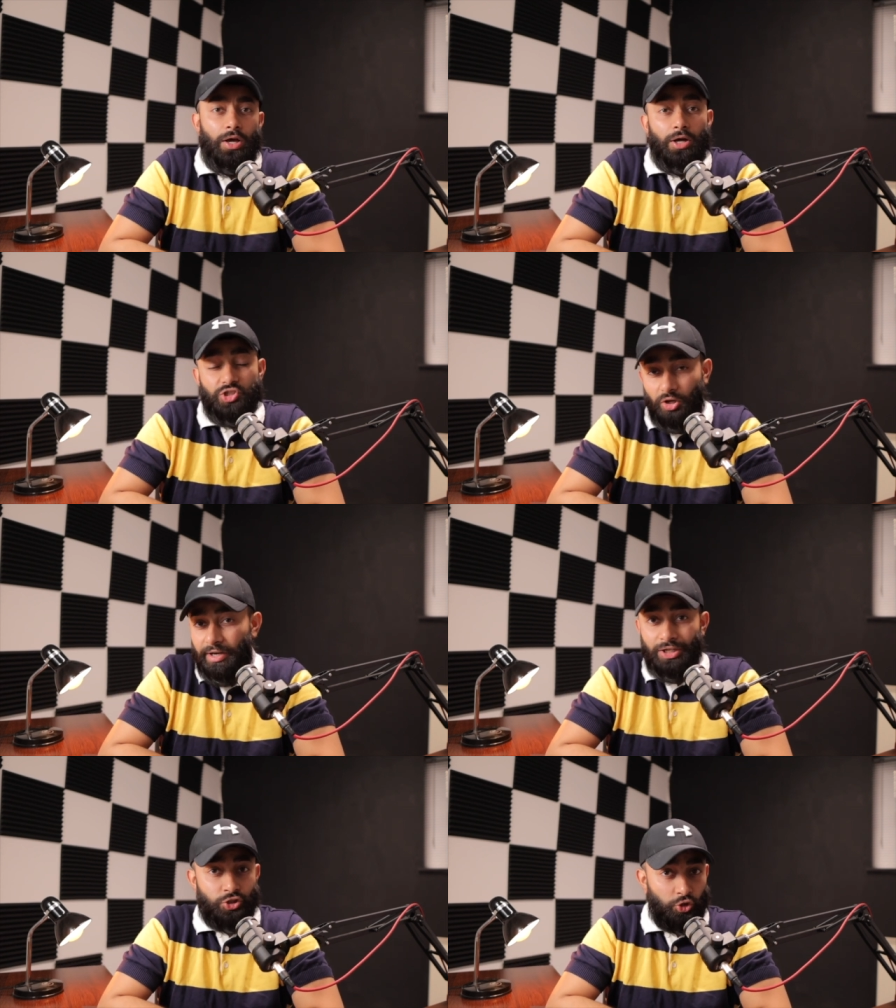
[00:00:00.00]

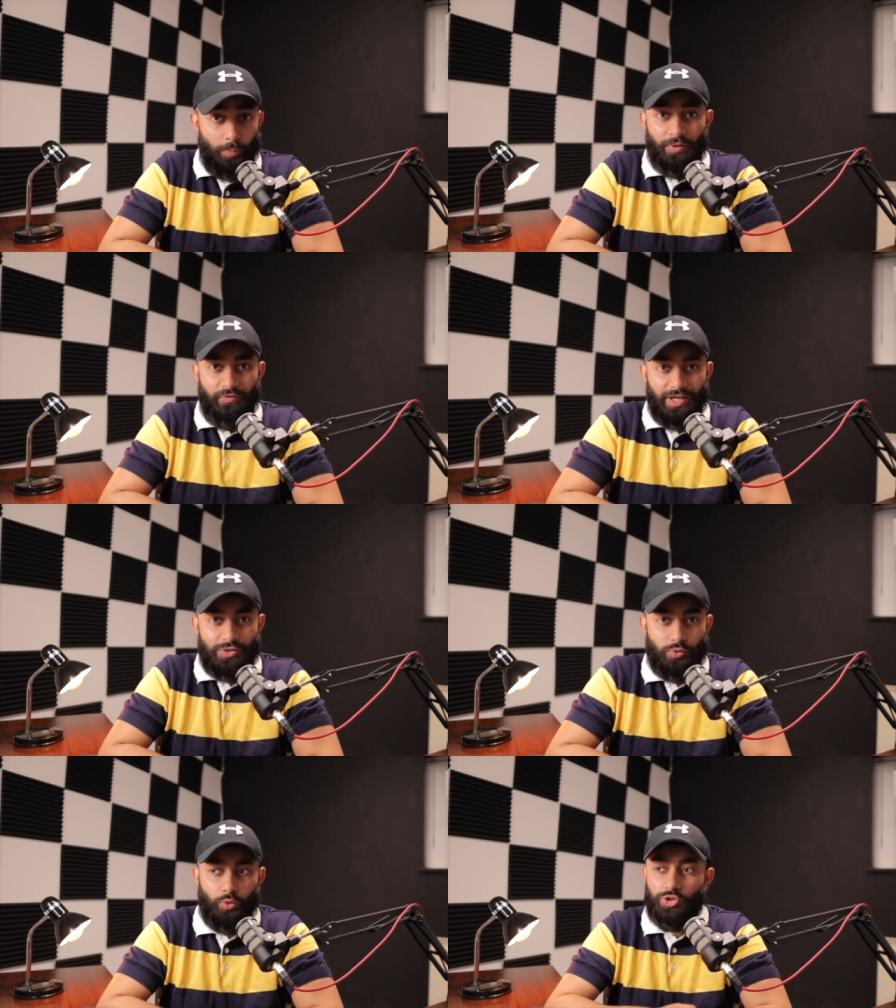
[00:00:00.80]
starting a Shopify
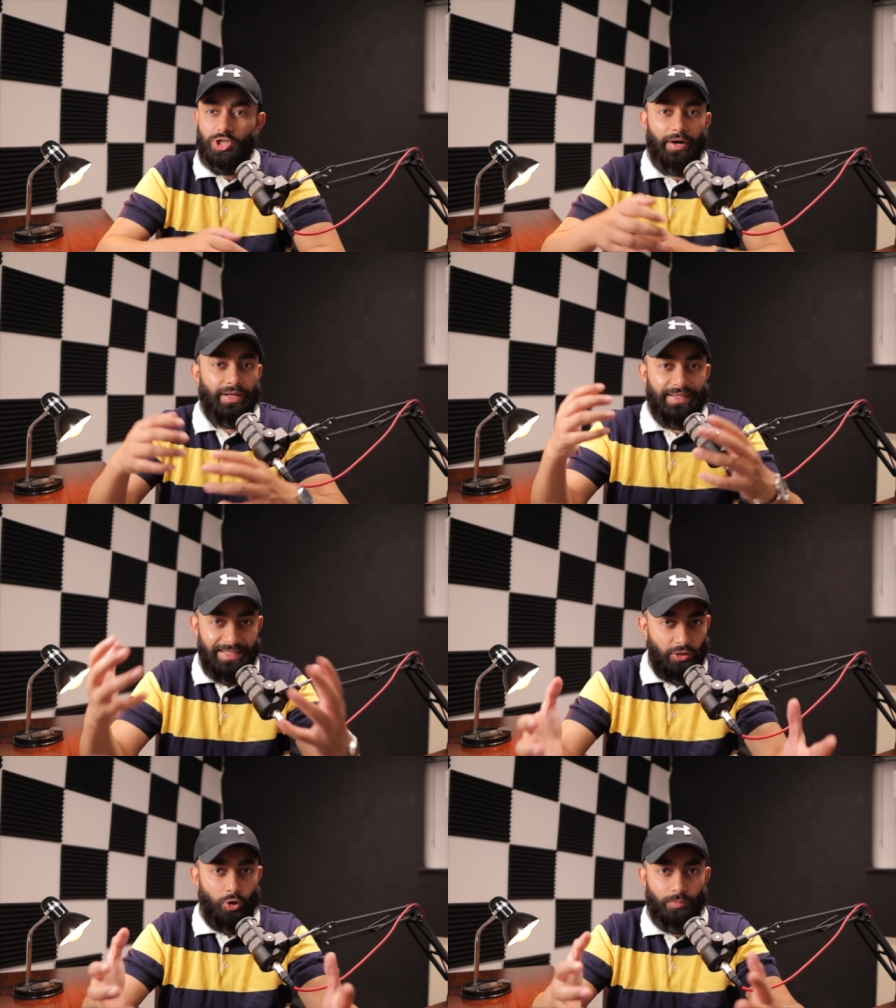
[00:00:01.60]
store, starting an
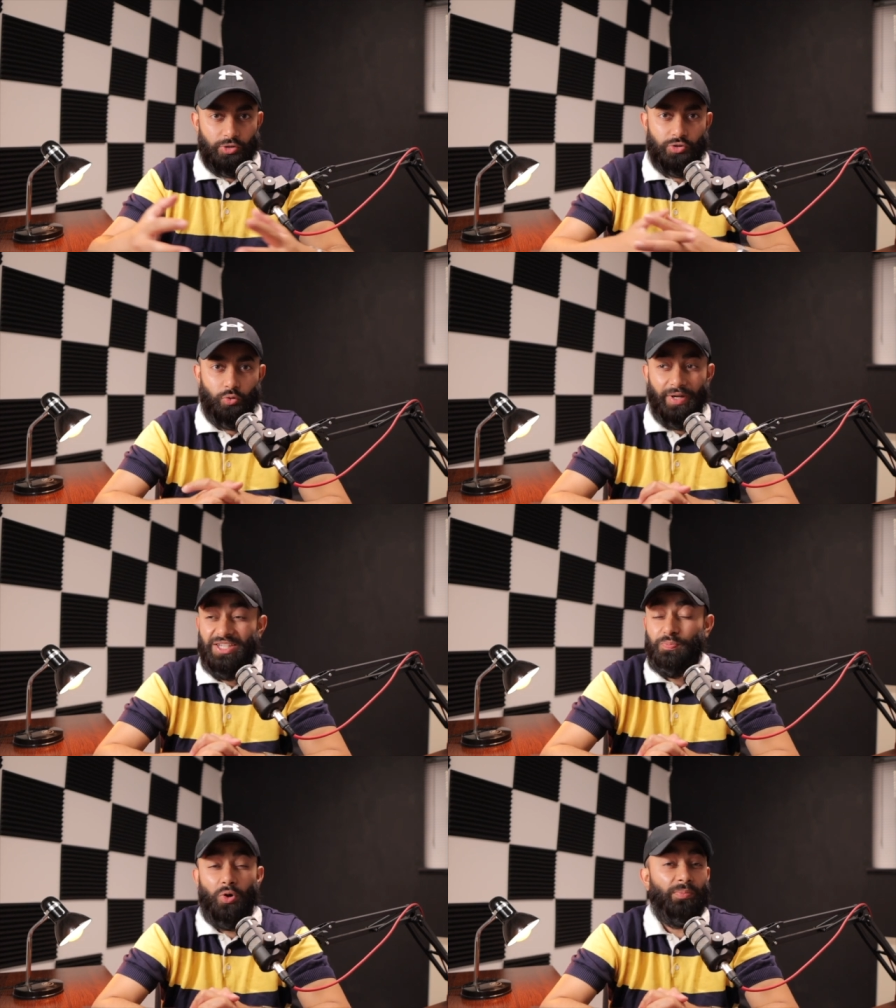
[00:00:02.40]
e-commerce store
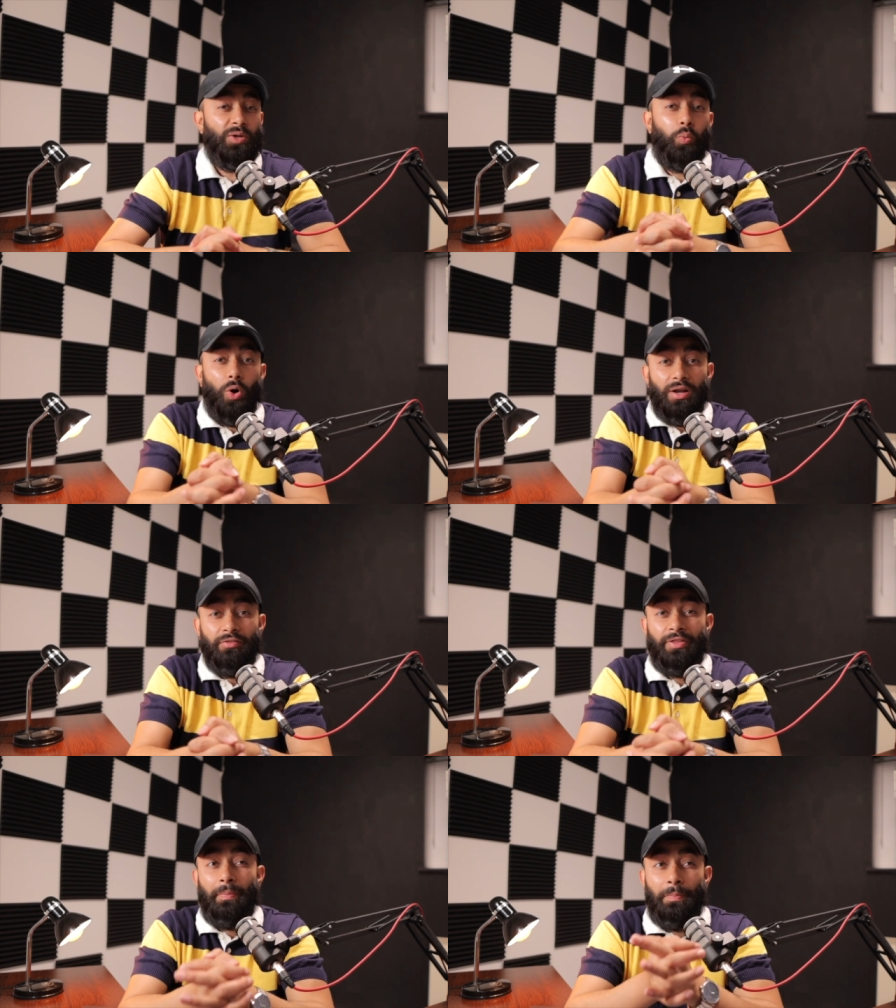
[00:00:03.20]
is probably one
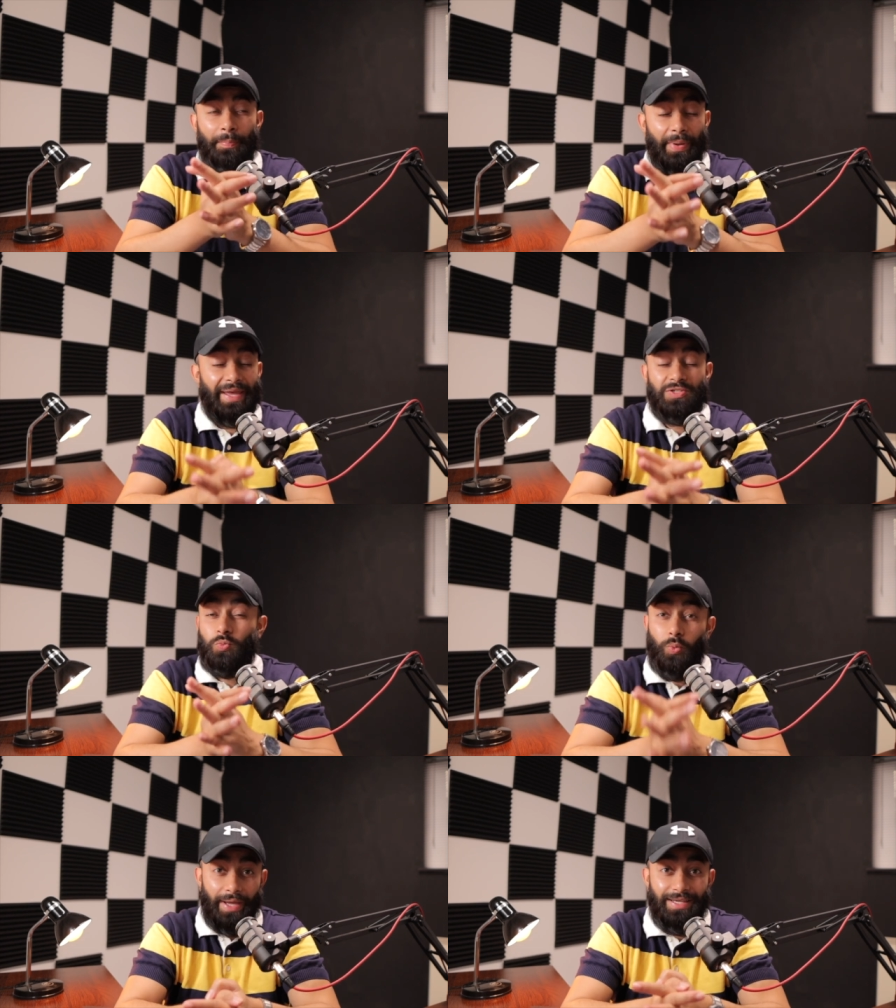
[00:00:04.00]
of the best
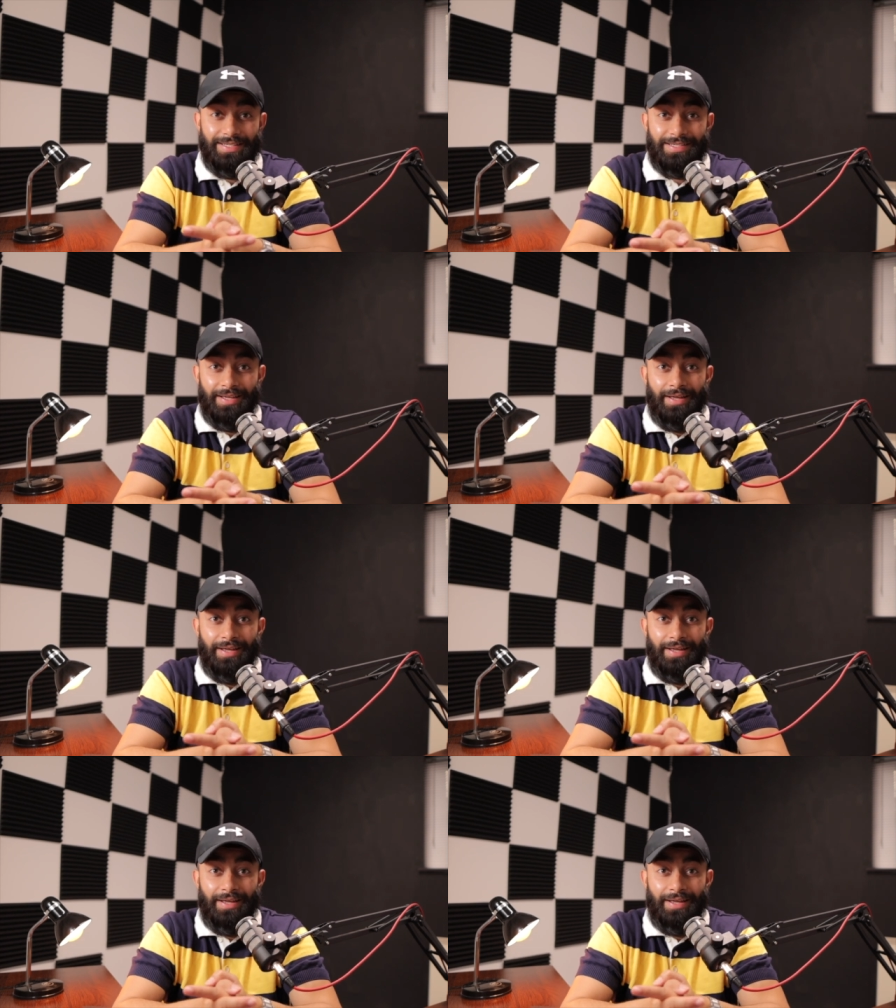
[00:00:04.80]
ways